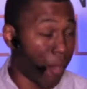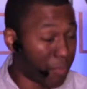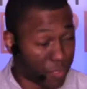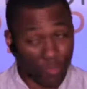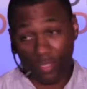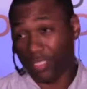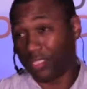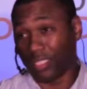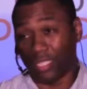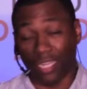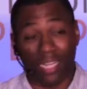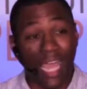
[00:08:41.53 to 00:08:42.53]

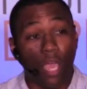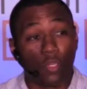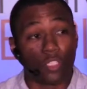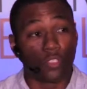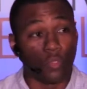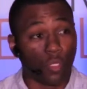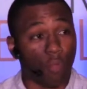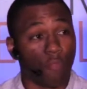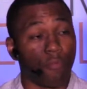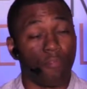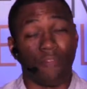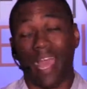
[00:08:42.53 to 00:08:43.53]
opportunities and allowed us to
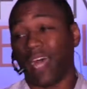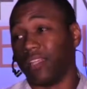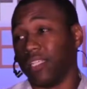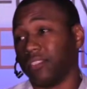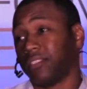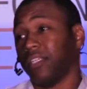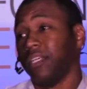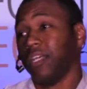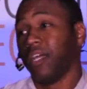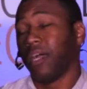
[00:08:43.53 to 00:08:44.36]
go through valleys.